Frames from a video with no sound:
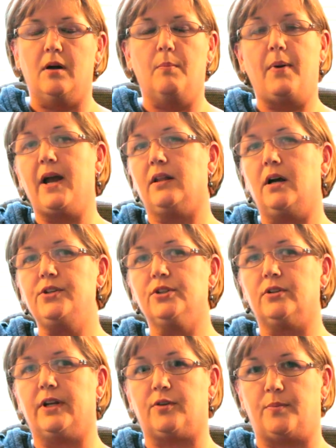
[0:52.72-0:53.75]

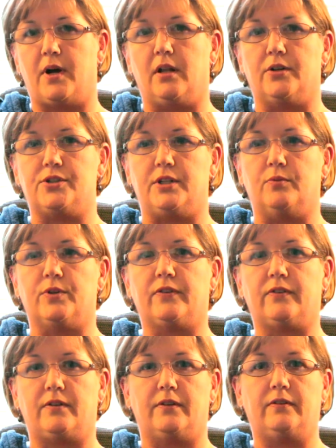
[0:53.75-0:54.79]
Biological anthropology,
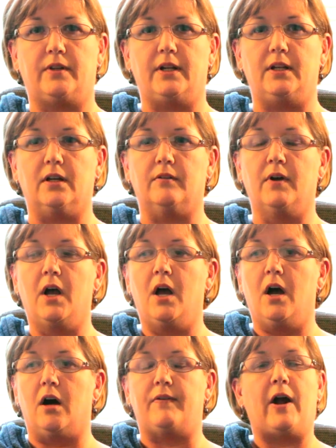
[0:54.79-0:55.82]
which is the study of
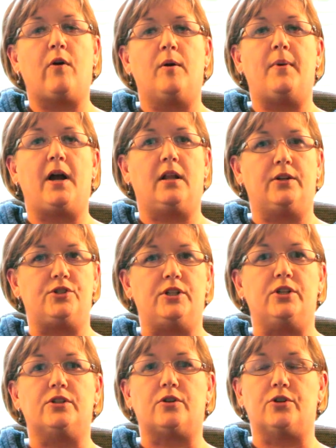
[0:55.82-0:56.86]
how our
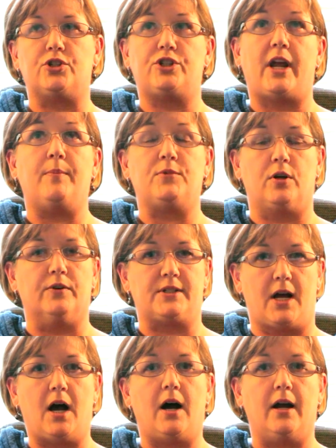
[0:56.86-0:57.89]
biologies are shaped
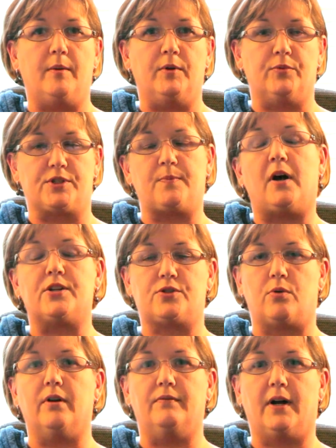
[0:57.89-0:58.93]
over time in
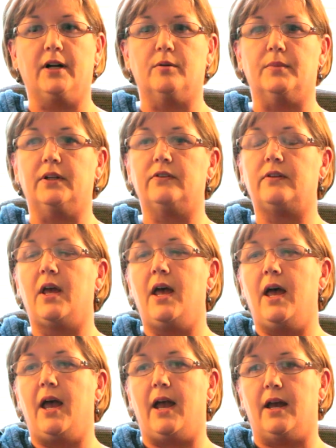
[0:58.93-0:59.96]
response to our environments.
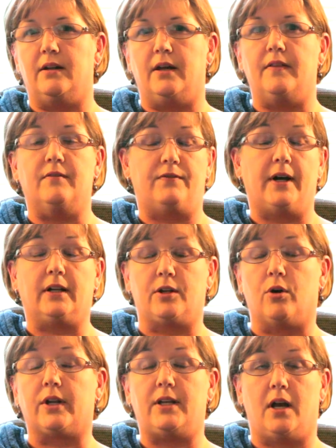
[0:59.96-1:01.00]
And then
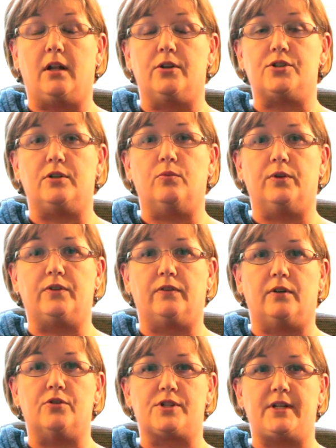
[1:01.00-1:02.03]
finally archaeology,
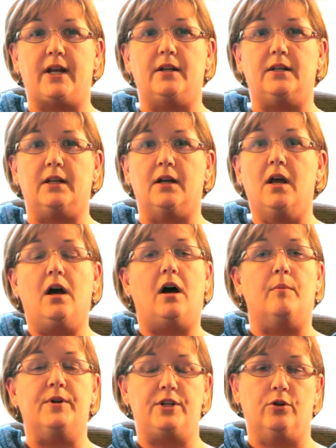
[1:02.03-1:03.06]
which is understanding
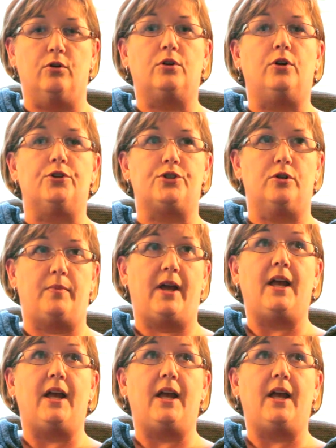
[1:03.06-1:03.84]
material culture,